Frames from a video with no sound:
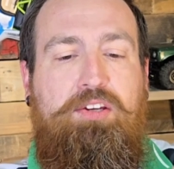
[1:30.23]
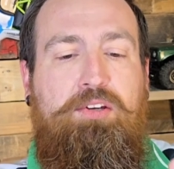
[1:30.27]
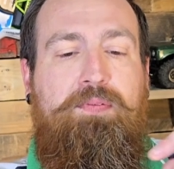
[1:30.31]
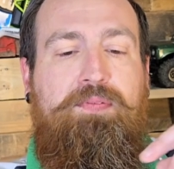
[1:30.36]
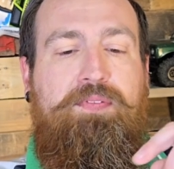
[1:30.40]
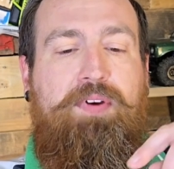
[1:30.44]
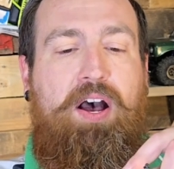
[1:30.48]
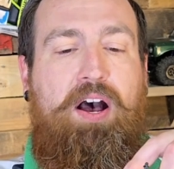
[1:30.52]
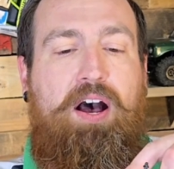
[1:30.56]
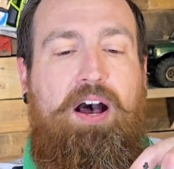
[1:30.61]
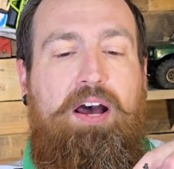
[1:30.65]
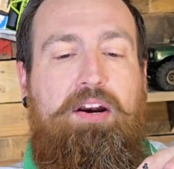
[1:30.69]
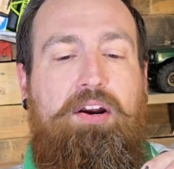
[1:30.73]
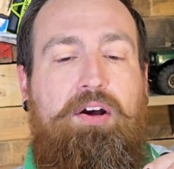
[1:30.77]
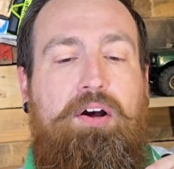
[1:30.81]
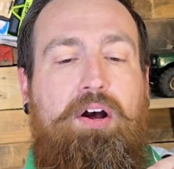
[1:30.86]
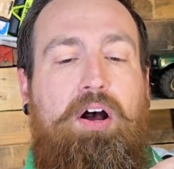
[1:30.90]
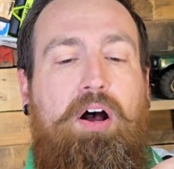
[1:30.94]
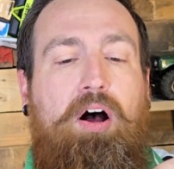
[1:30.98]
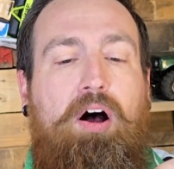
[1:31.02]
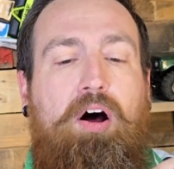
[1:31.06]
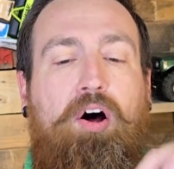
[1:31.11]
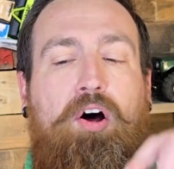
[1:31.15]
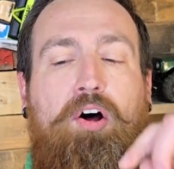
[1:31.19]
you've got
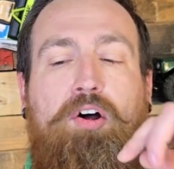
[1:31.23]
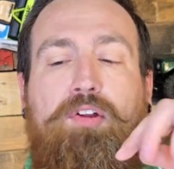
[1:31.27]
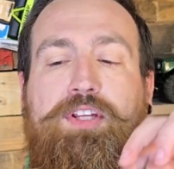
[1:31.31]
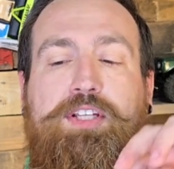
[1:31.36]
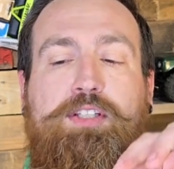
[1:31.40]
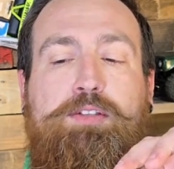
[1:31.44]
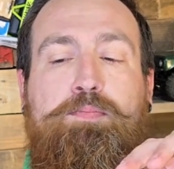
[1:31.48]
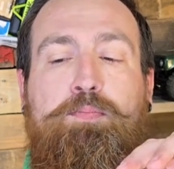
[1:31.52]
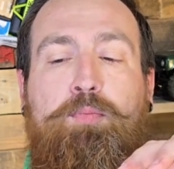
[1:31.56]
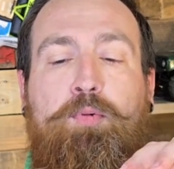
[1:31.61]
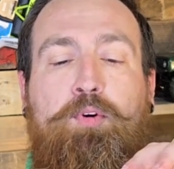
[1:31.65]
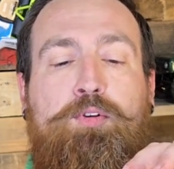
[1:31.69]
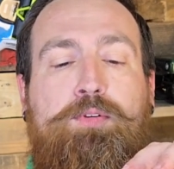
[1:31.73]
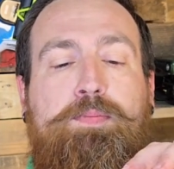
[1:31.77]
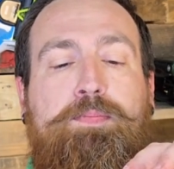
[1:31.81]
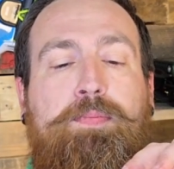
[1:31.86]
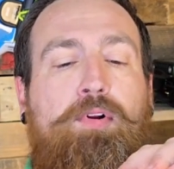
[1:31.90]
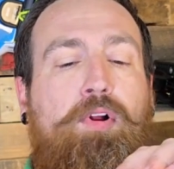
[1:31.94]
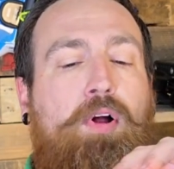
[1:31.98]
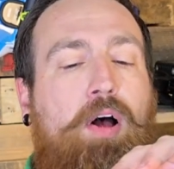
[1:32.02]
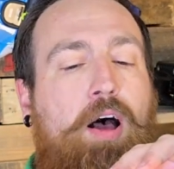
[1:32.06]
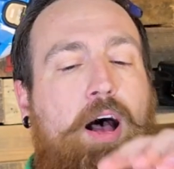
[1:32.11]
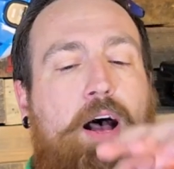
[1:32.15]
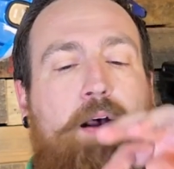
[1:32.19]
all these
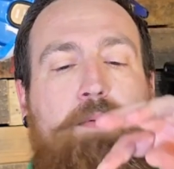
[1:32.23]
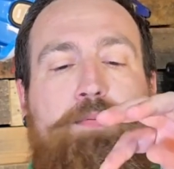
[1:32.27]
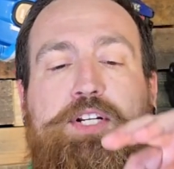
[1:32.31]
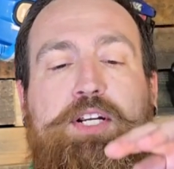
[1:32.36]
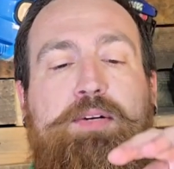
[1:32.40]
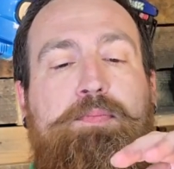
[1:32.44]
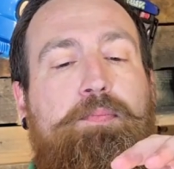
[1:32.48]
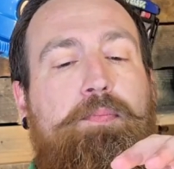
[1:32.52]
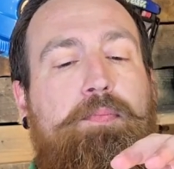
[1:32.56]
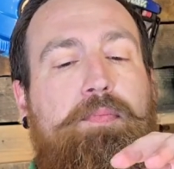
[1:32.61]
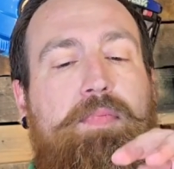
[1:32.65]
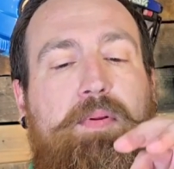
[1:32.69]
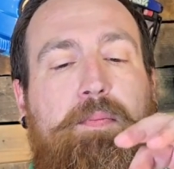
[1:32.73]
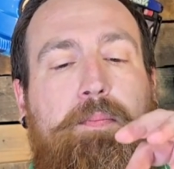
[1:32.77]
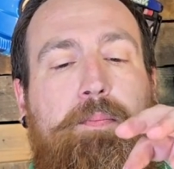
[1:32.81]
multiple option